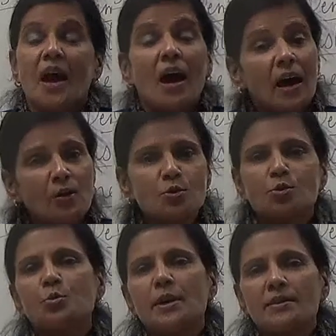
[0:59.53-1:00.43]
Hello
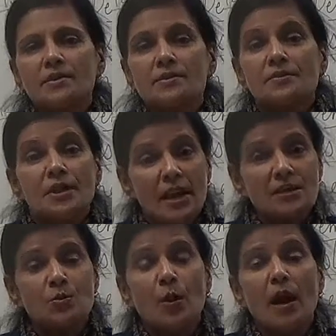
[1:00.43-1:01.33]
students,
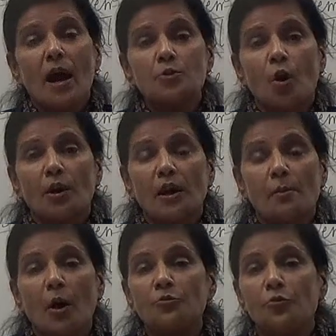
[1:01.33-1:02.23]
yes we are talking
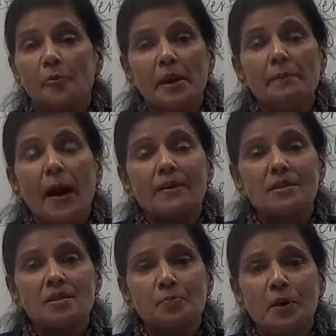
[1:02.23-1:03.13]
about women
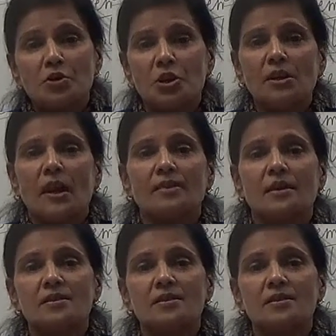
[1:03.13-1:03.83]
participation in the